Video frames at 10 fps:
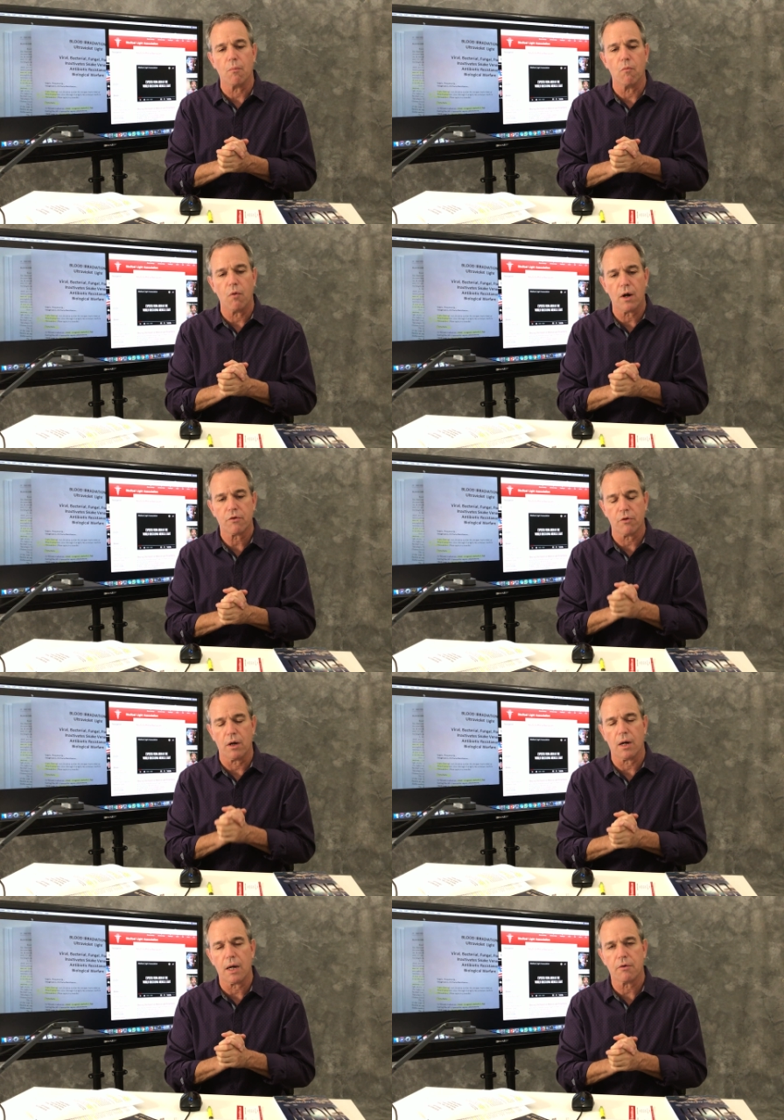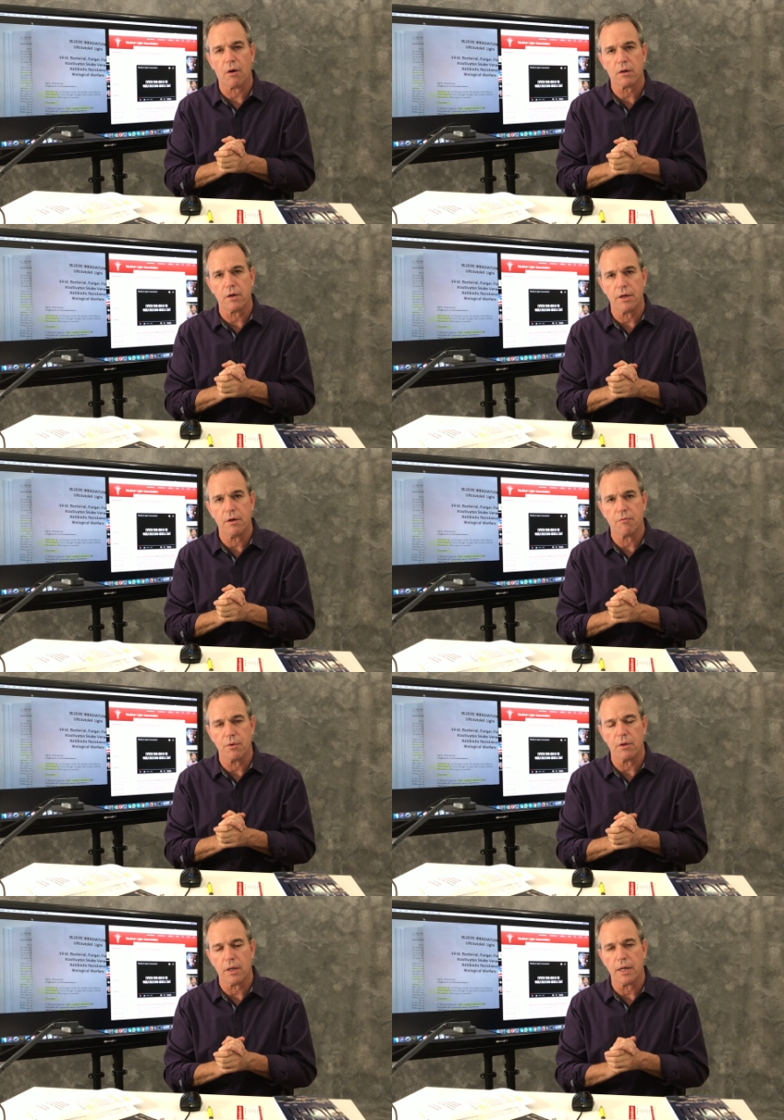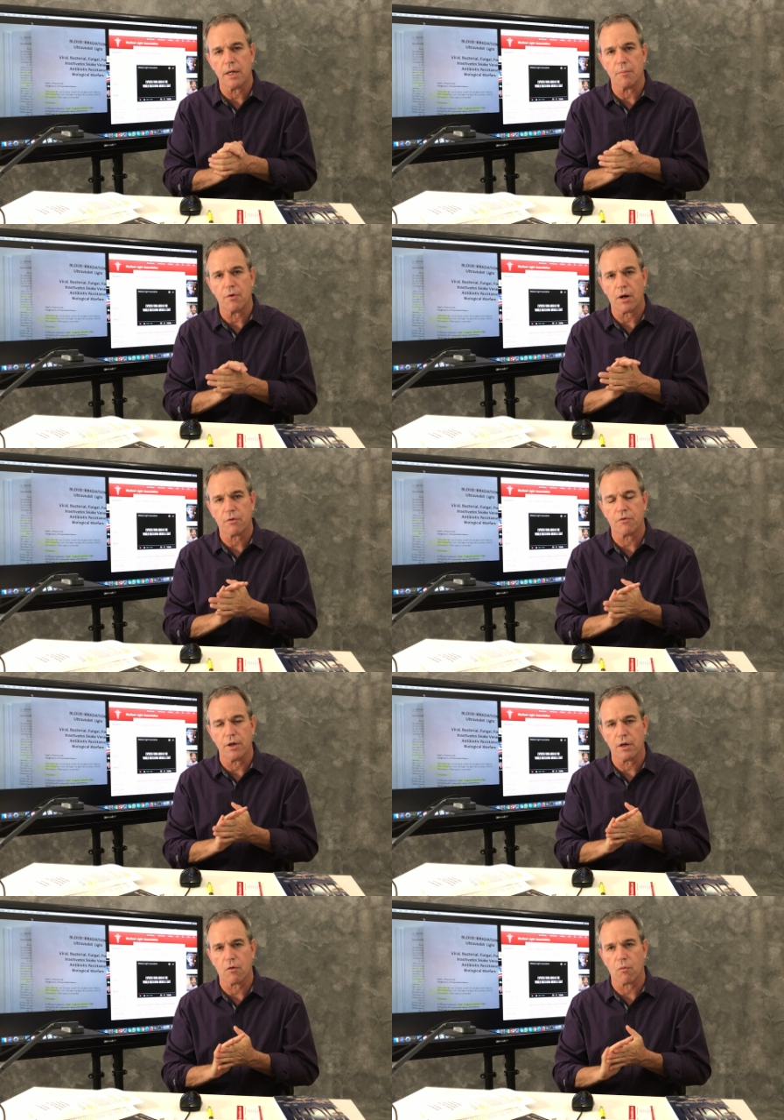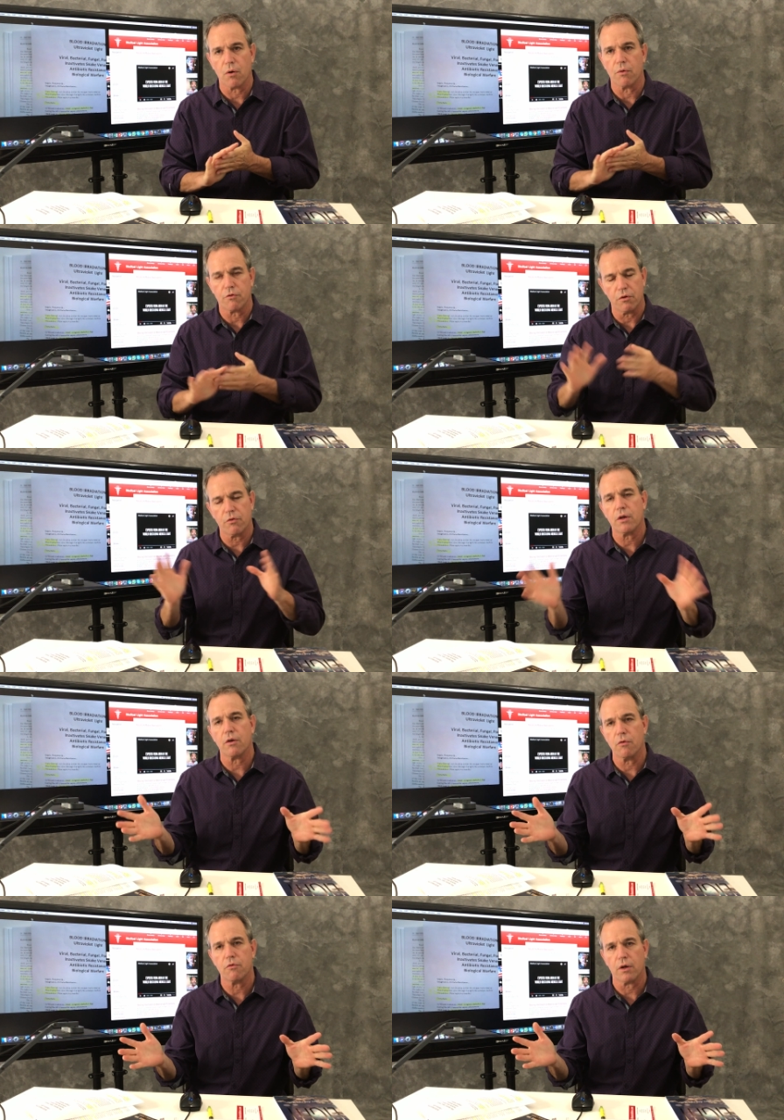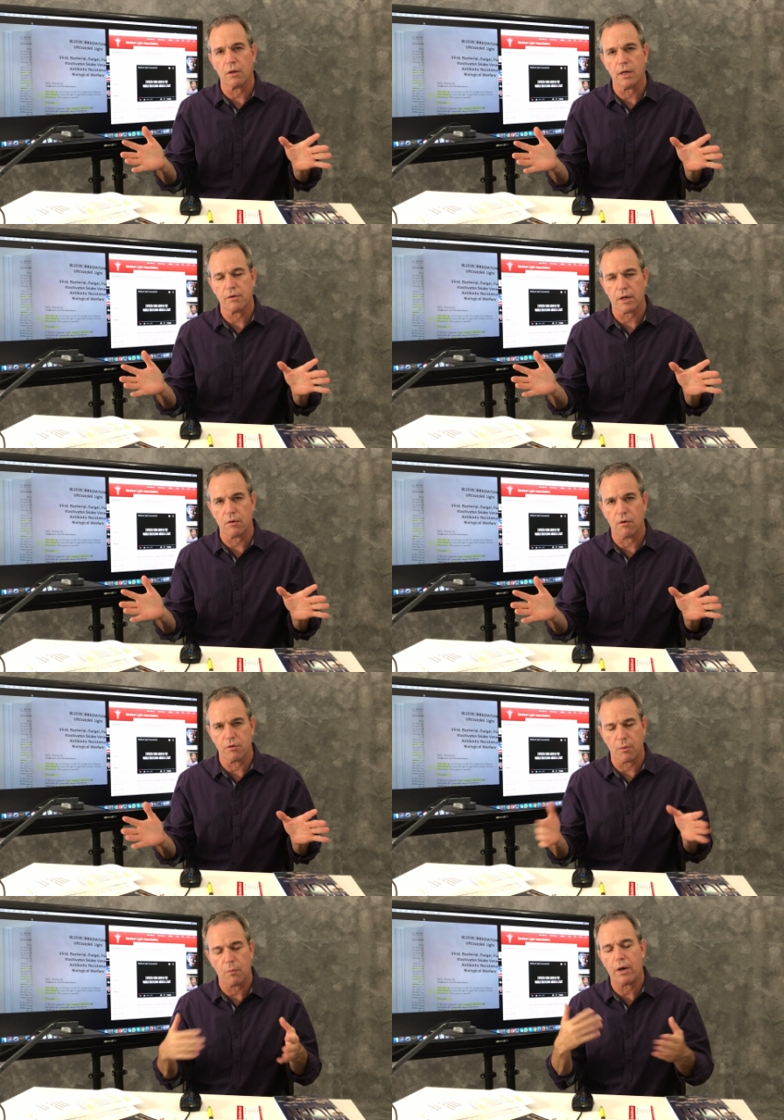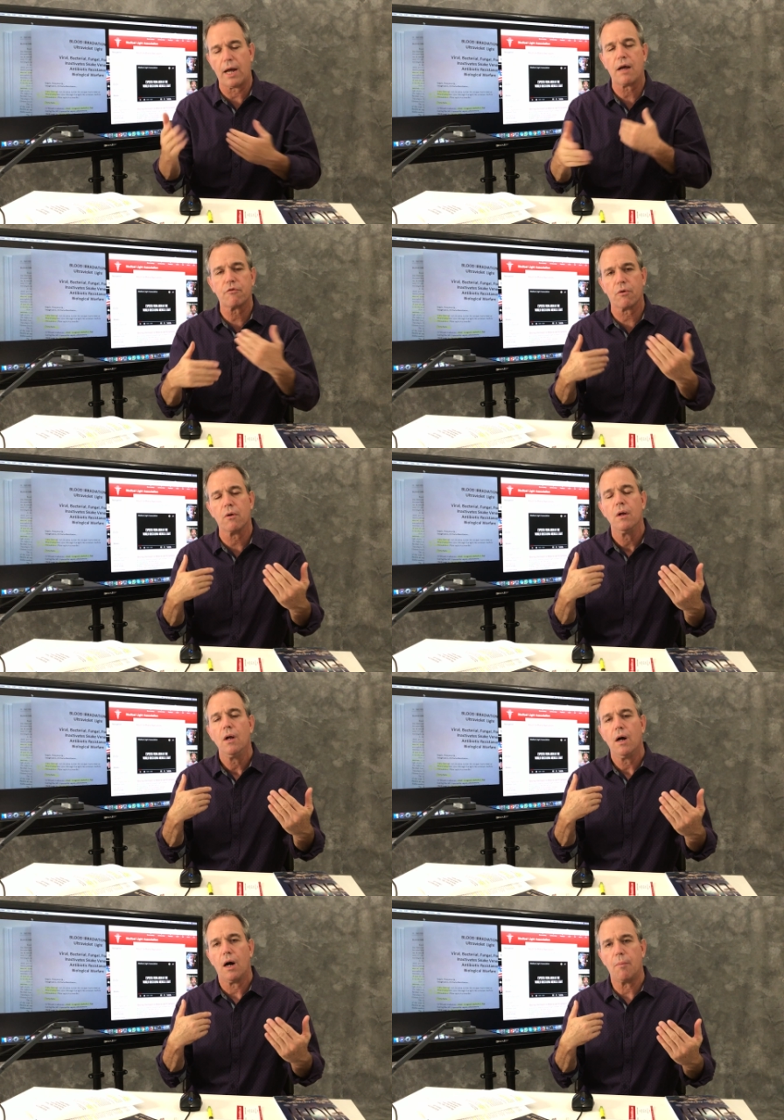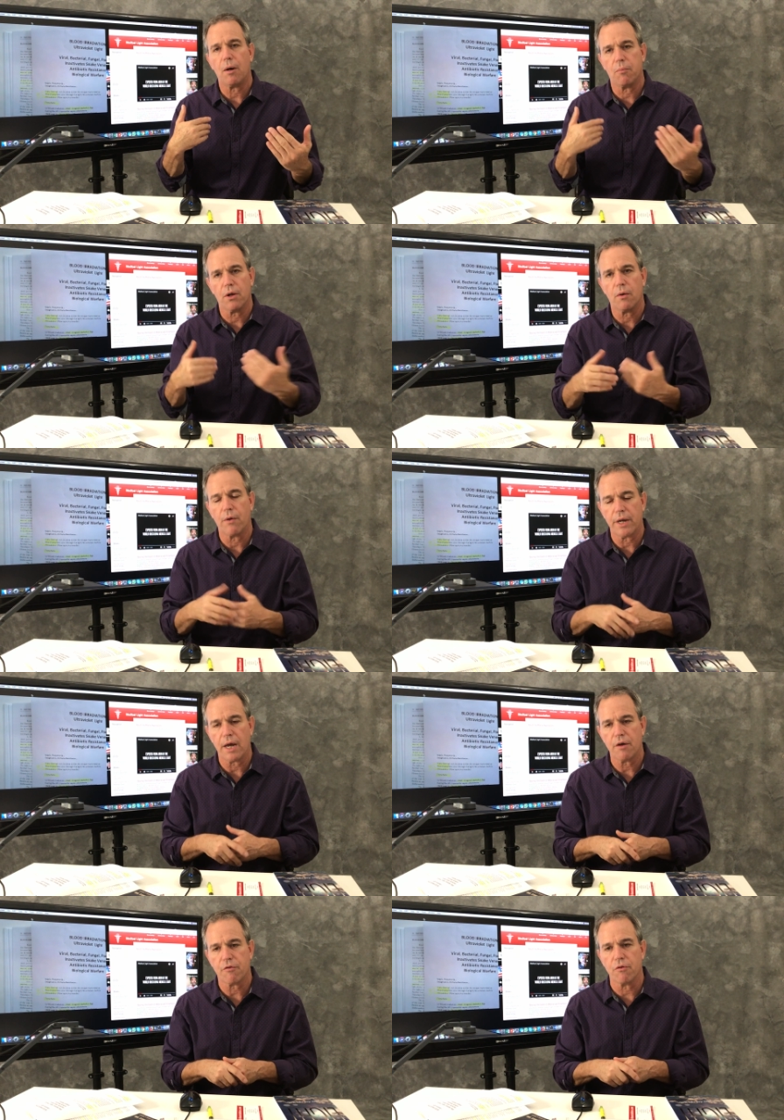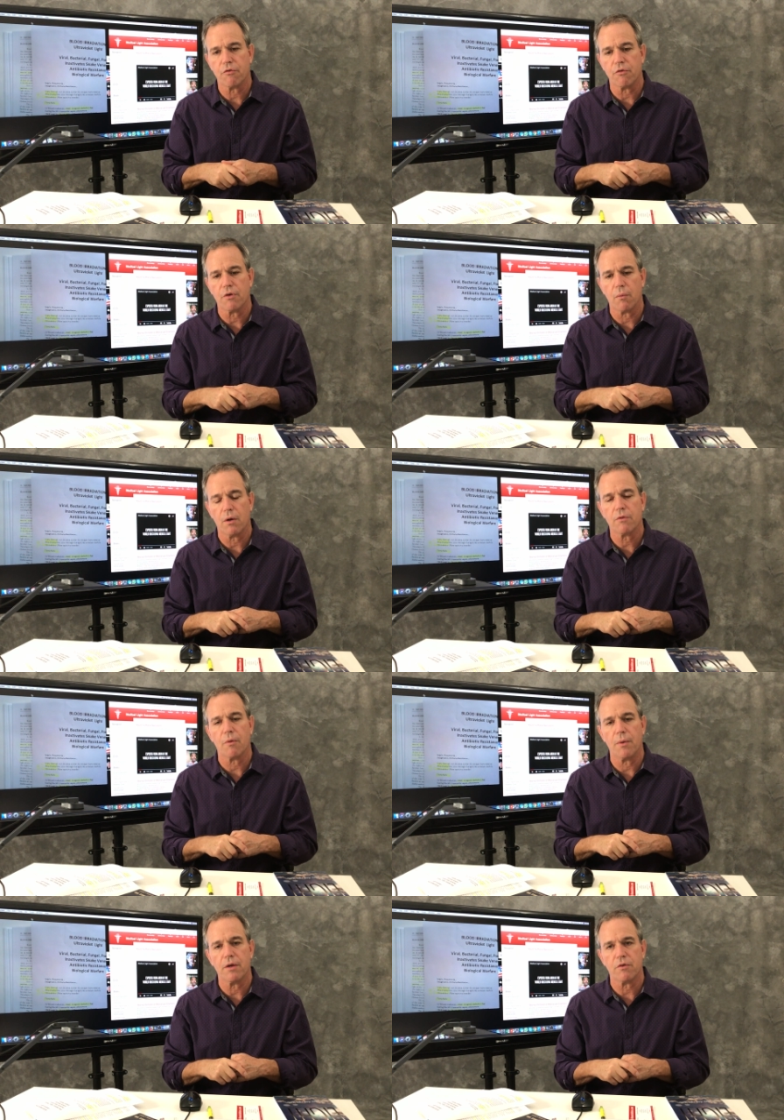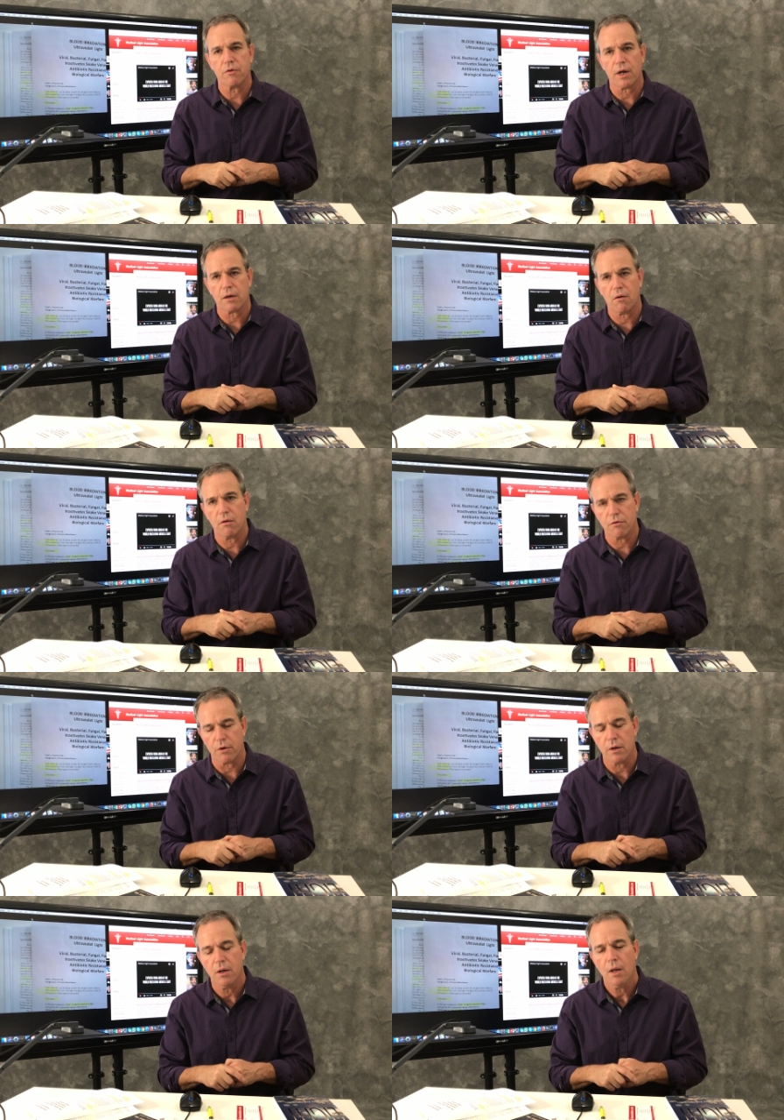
from Russia, and I interviewed a lady named Dr. Tina Carew, and she's into using light technology. But when I asked her about blood irradiation, she said, well, it's amazing technology.